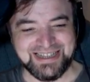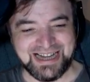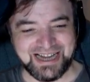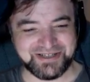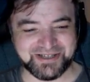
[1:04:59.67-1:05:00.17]

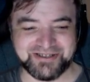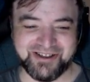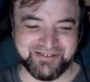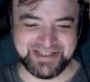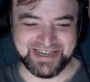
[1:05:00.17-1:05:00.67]
I should
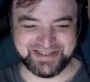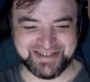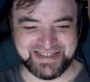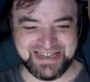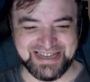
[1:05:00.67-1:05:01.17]
not have
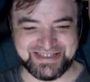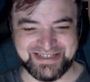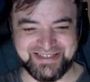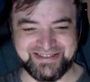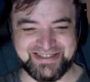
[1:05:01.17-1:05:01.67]
jettisoned the heat
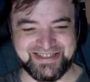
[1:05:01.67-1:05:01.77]
shield.